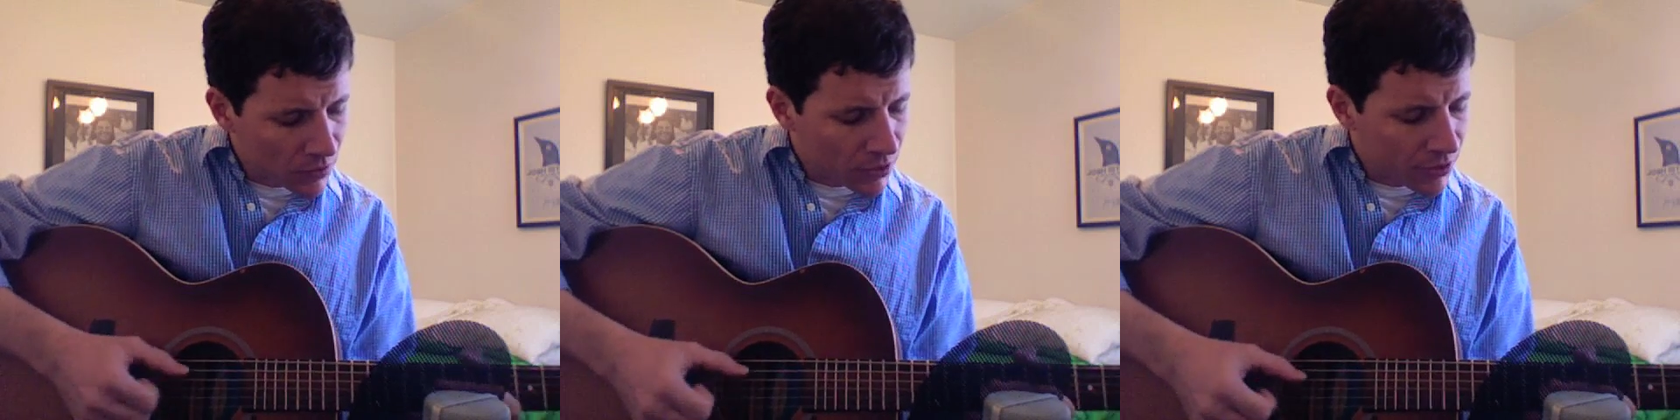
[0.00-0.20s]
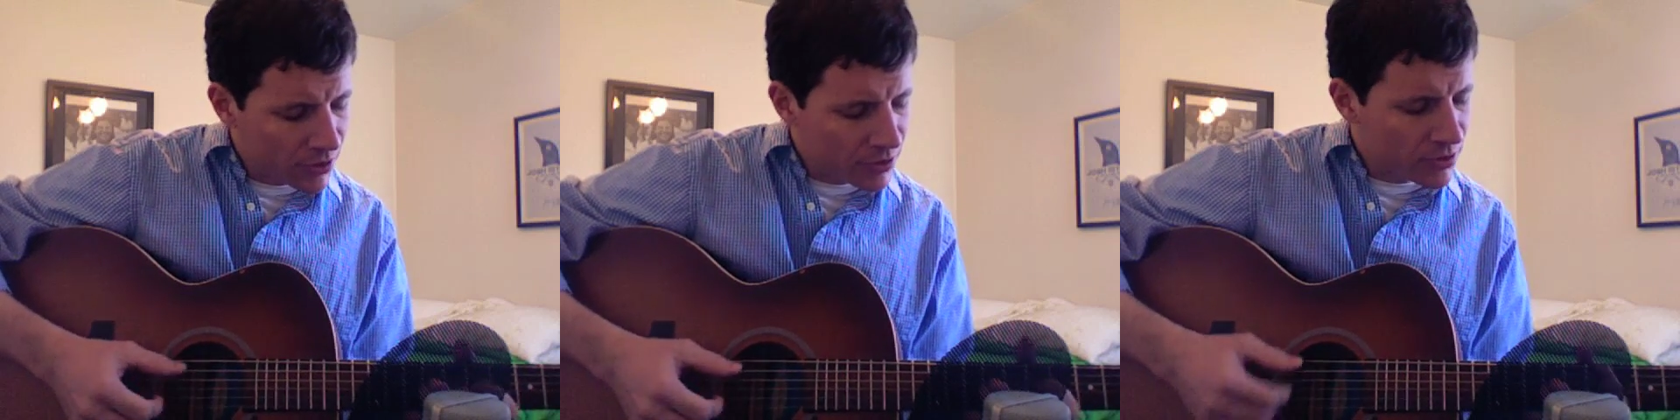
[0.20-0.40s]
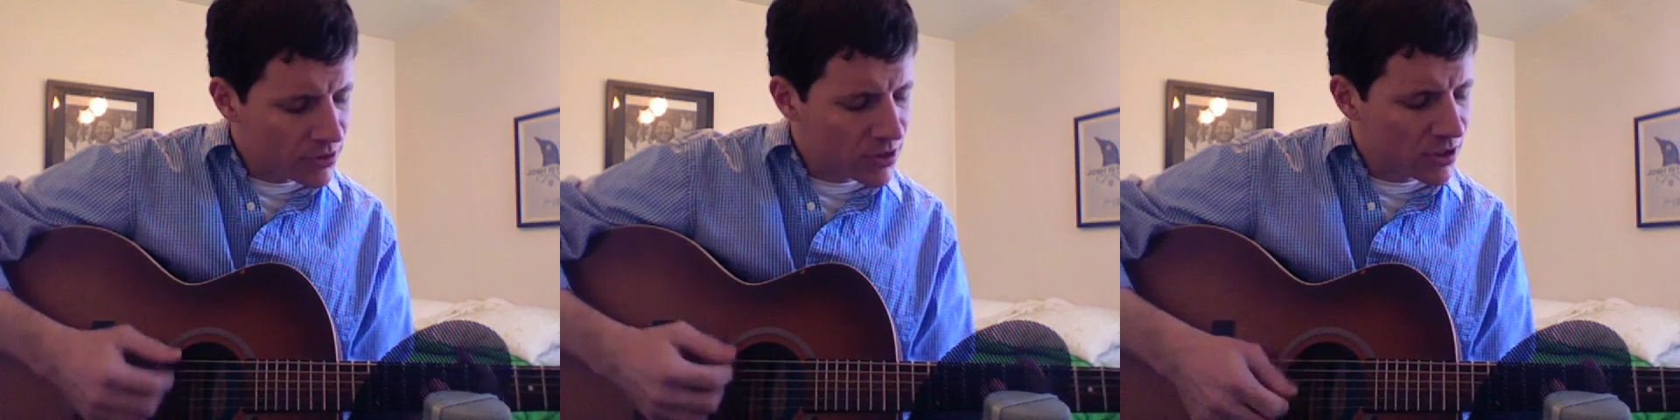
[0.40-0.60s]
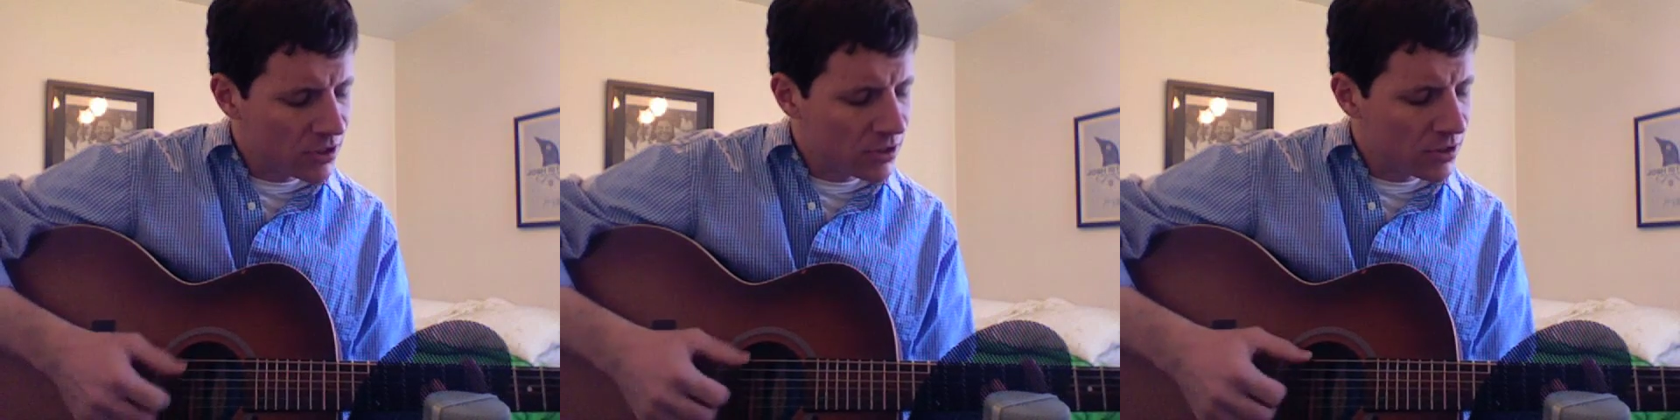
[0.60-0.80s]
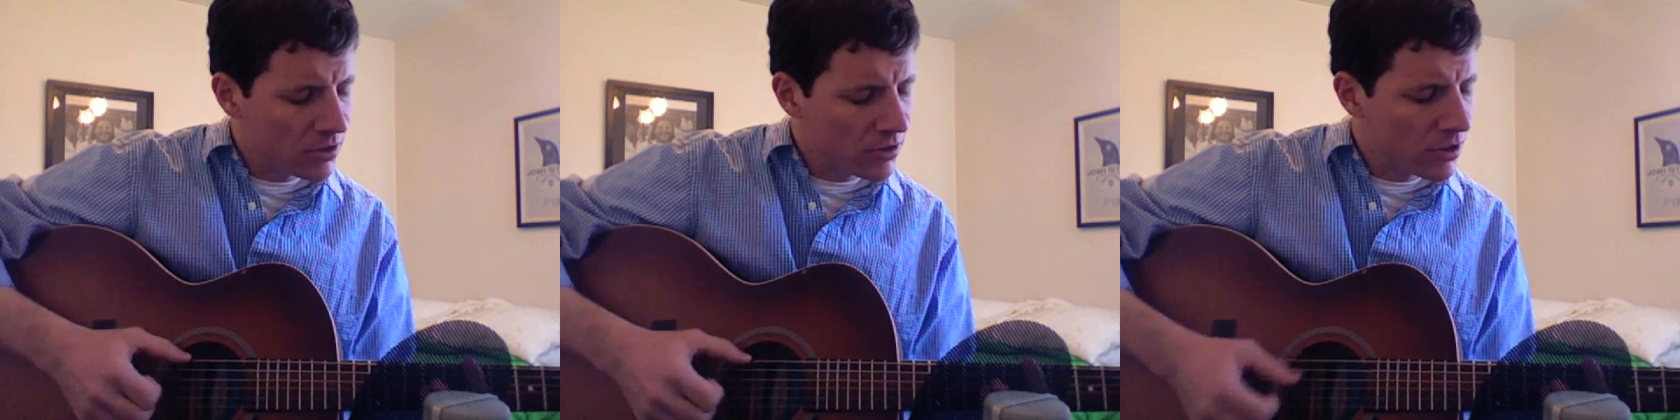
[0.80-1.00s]

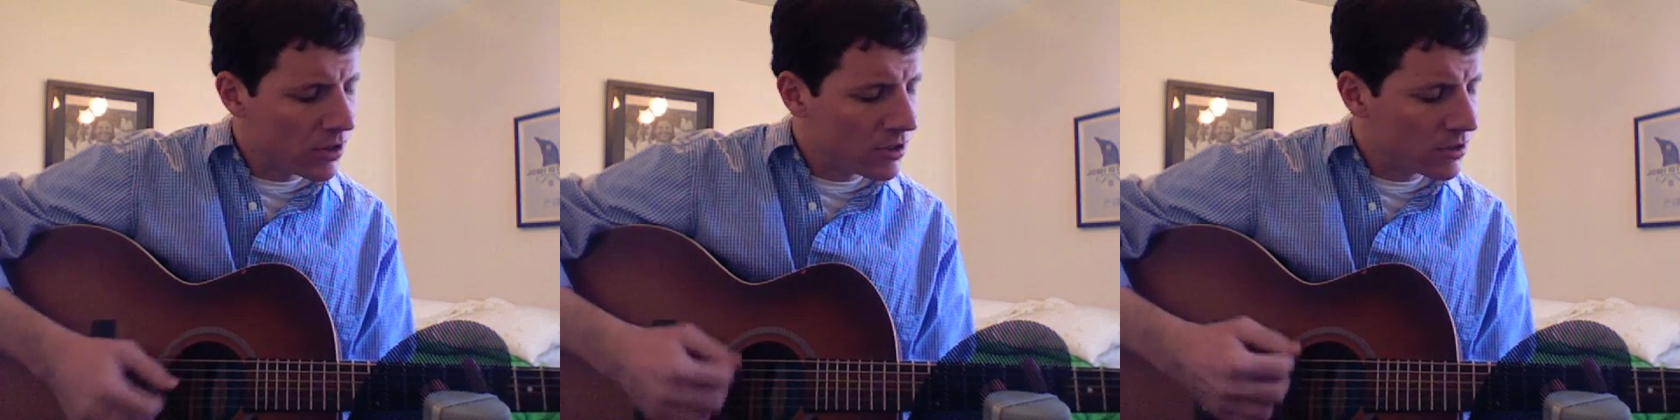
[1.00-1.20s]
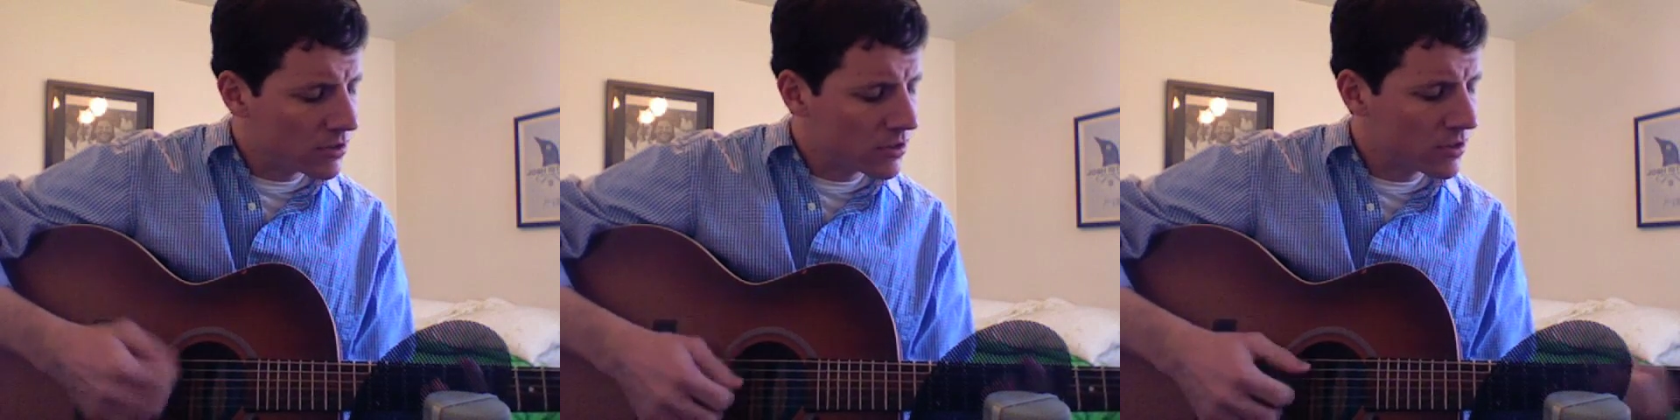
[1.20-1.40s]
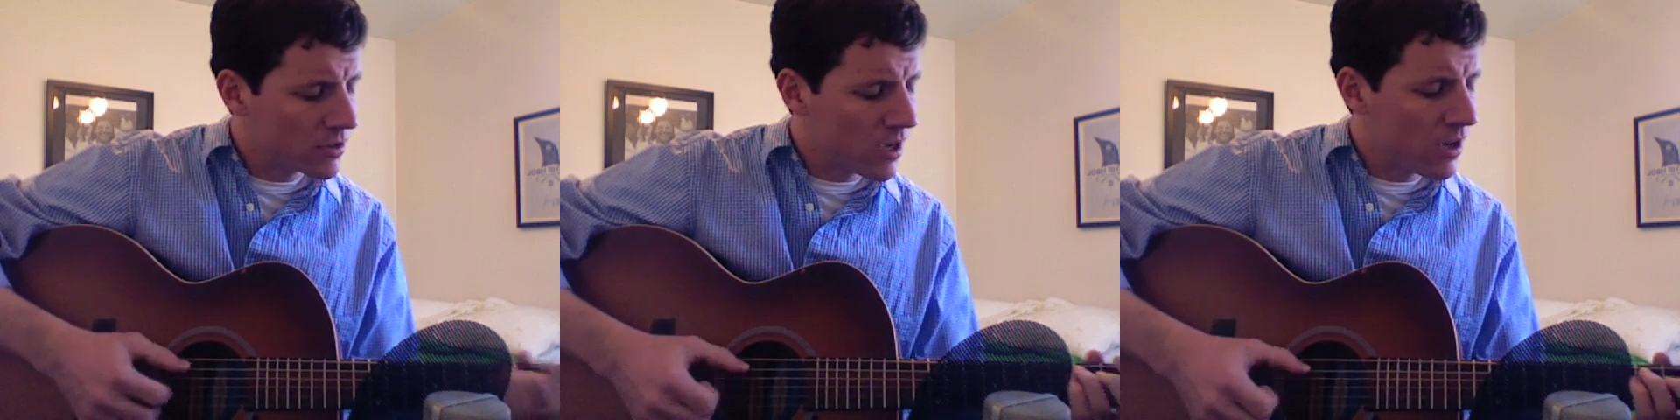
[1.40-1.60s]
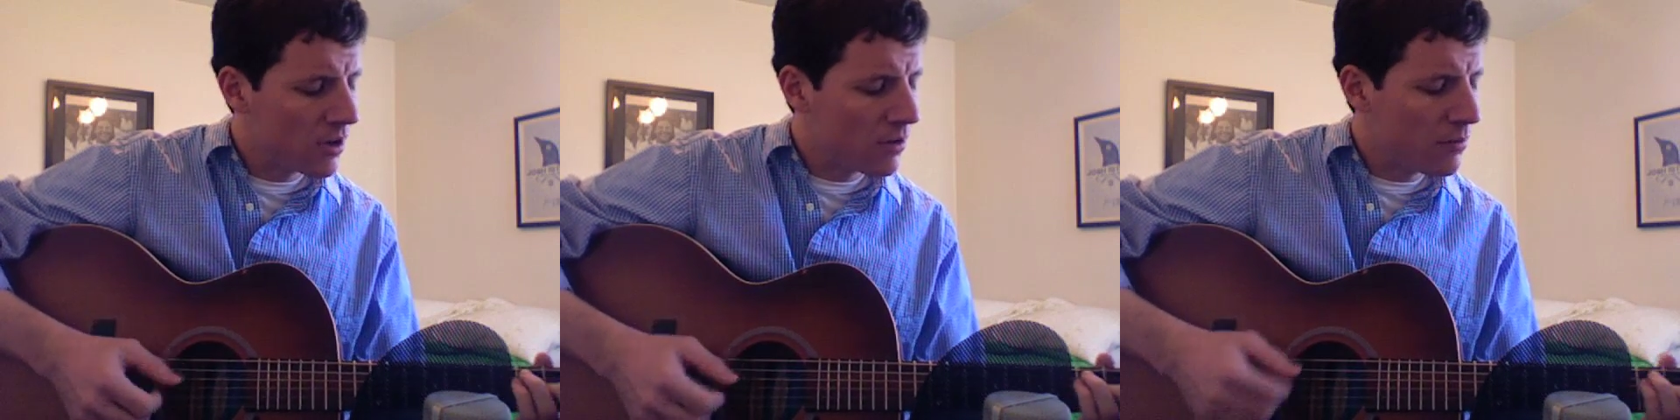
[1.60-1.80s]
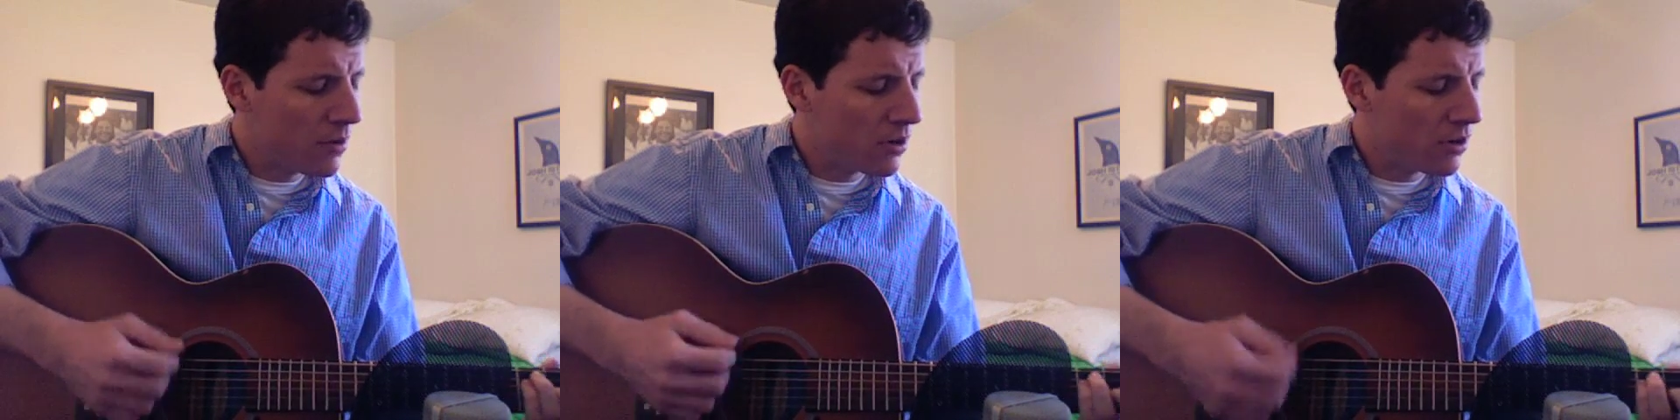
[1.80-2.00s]
13 crosses high
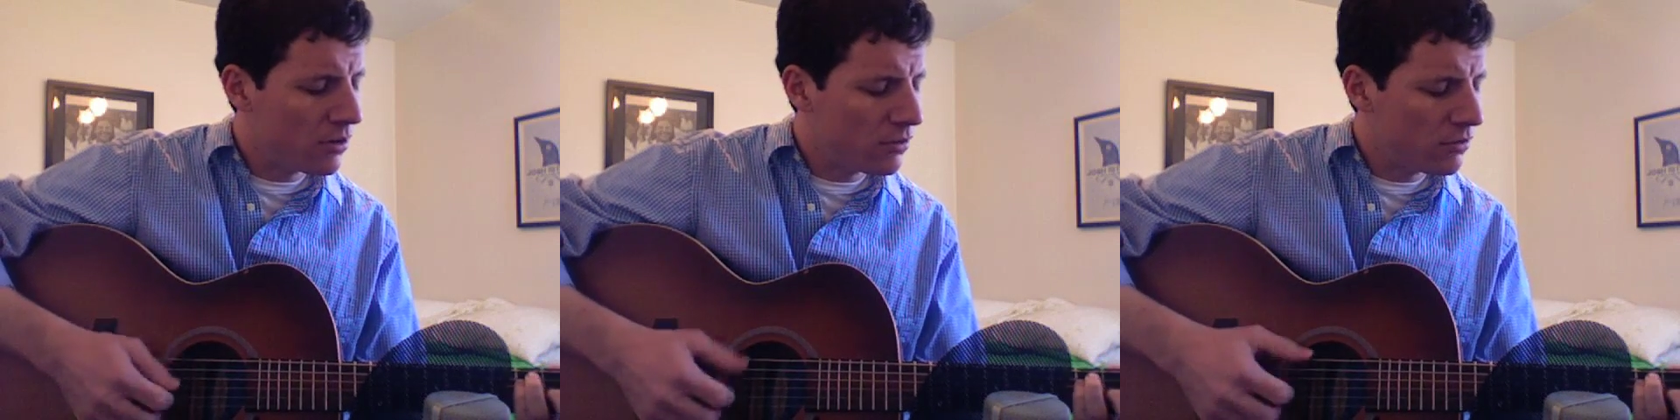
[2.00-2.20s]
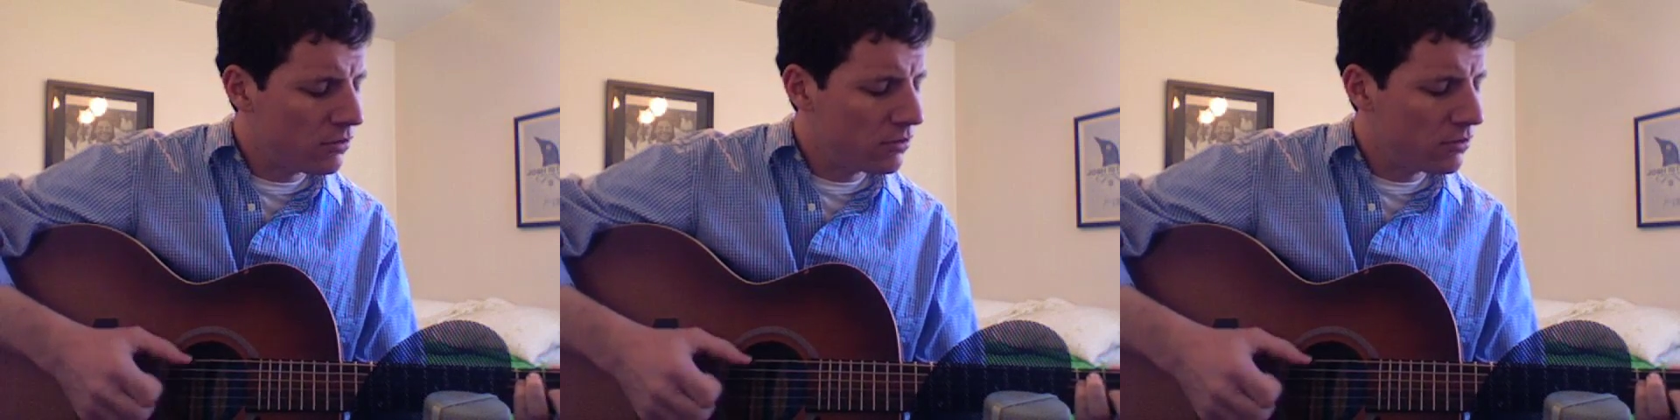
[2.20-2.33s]
above